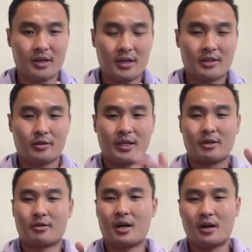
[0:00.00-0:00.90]
So later
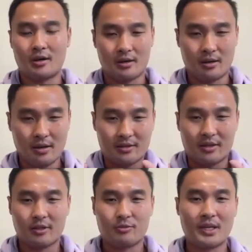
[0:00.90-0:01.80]
on, let's say
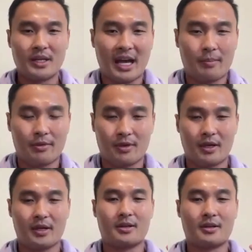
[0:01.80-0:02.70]
this meeting happens again,
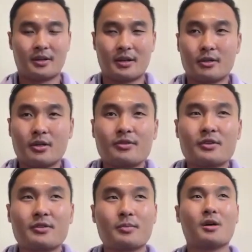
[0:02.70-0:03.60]
and the nerve
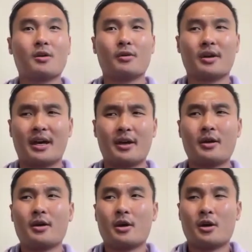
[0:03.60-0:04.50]
system go, okay,
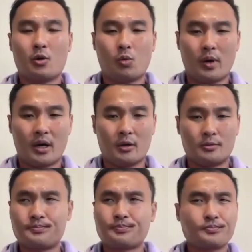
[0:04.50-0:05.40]
well,
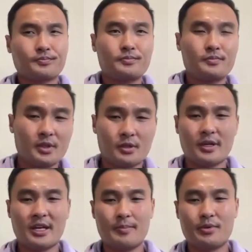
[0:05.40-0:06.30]
the
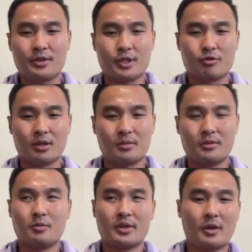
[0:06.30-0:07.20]
hip is in trouble.
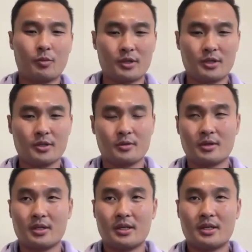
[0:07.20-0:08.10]
What can we do?
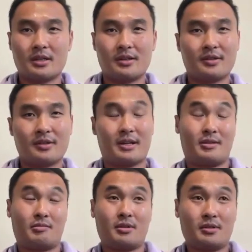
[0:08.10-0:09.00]

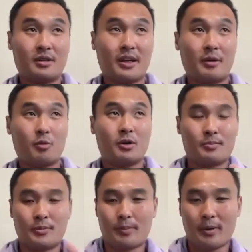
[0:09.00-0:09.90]
All right, well,
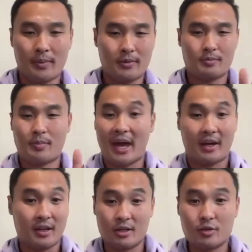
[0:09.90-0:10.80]
the back,
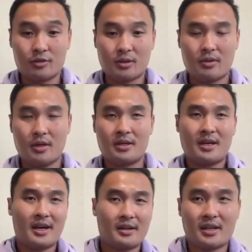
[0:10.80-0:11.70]
can you do something? Yeah, I
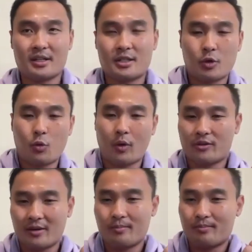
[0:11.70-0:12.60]
can kind of twist
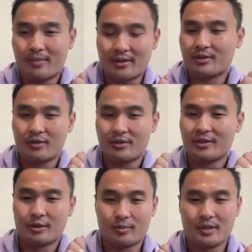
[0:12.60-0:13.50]
myself a
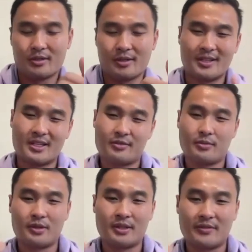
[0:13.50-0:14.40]
little bit to give some
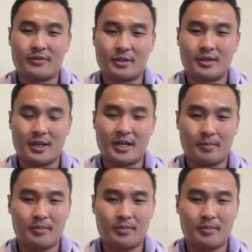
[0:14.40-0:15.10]
relief to the hip.